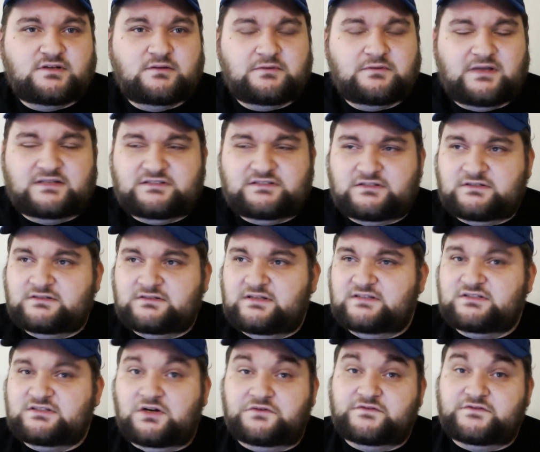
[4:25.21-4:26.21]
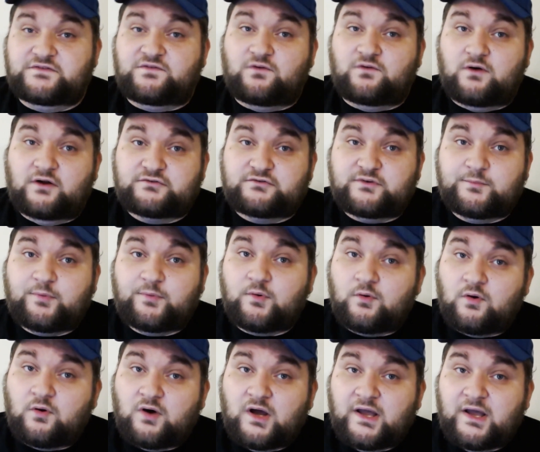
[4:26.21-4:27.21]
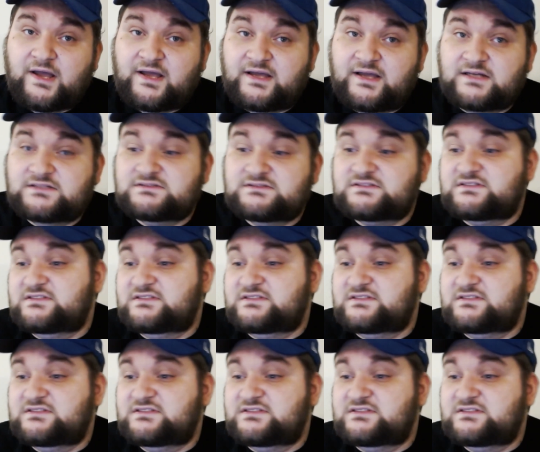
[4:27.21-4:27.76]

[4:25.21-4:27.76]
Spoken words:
Because it's over 400 points,